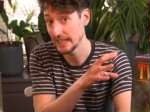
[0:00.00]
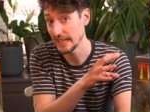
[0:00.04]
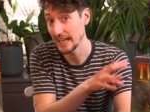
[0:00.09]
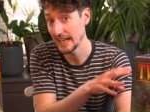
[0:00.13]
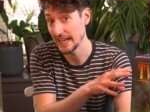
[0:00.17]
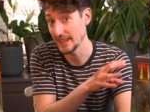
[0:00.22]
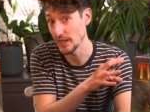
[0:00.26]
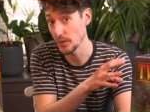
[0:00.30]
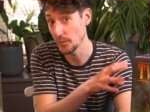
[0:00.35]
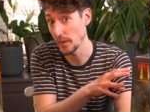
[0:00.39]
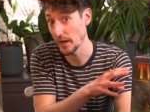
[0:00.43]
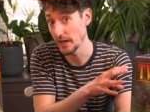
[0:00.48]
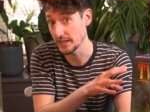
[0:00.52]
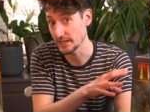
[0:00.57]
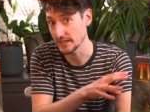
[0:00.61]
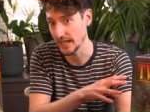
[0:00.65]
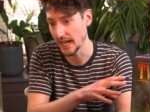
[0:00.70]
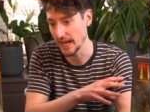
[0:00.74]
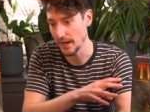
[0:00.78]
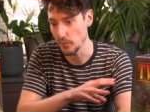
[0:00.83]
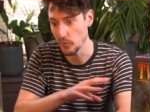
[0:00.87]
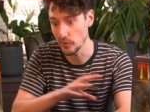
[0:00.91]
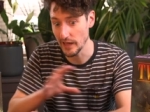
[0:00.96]
in the base
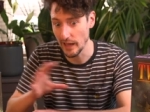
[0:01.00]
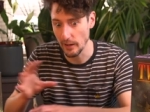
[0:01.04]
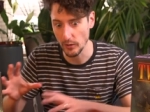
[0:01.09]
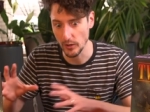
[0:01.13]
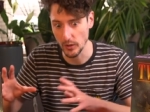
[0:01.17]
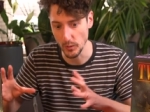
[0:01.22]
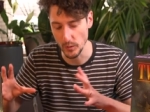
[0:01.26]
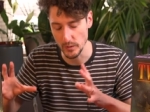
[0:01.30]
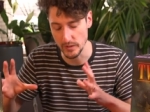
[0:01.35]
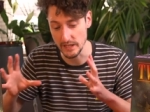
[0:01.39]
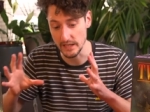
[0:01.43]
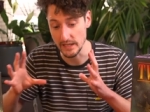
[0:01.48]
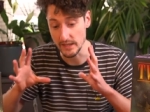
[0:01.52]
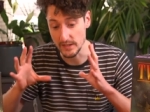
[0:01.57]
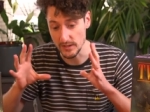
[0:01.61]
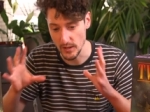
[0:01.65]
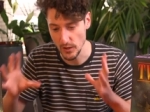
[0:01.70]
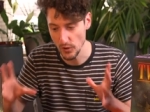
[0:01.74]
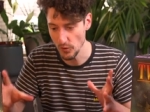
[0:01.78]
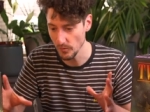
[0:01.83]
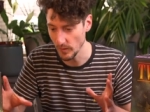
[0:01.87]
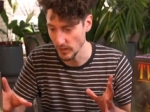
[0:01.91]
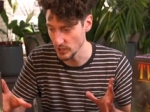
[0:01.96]
game without causing
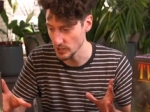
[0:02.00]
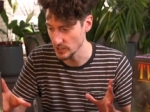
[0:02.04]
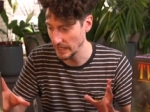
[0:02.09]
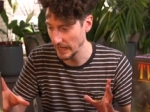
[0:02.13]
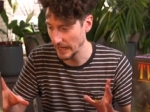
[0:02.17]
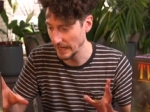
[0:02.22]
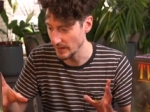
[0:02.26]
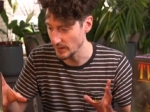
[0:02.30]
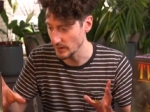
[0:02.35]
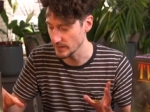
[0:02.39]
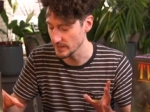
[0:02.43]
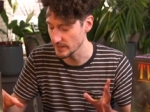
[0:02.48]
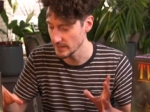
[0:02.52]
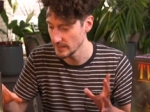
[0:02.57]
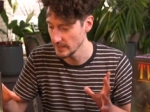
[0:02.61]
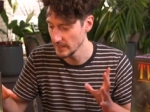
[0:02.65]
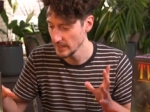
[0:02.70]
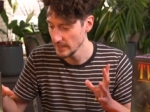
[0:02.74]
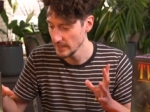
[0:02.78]
too much chaos.